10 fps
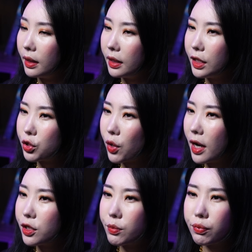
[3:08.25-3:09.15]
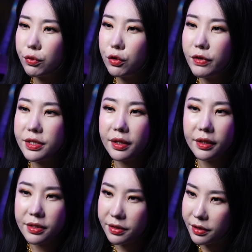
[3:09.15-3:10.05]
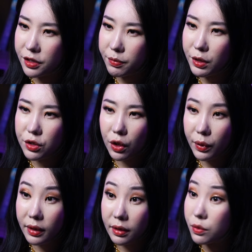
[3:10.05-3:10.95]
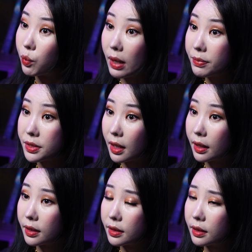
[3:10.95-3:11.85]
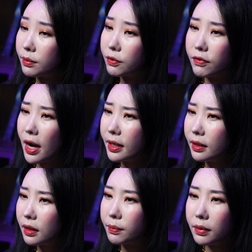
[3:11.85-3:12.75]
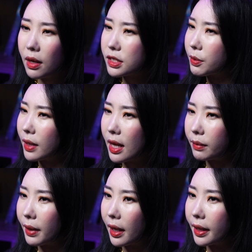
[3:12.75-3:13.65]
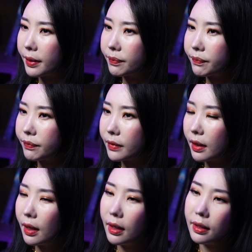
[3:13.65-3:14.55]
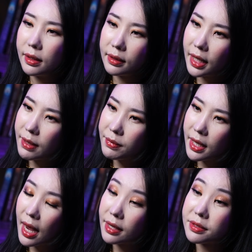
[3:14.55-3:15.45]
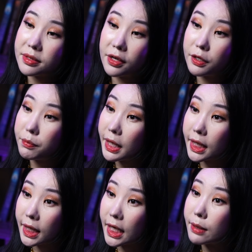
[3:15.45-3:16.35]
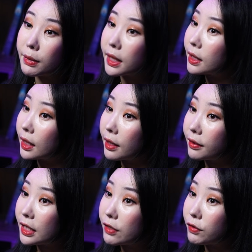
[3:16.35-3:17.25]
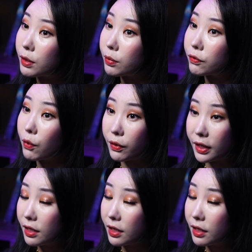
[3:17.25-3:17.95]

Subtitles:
He tried to prove his innocence by showing his website and providing a plausible alibi. He claimed he had a sudden meeting in Manila the evening before the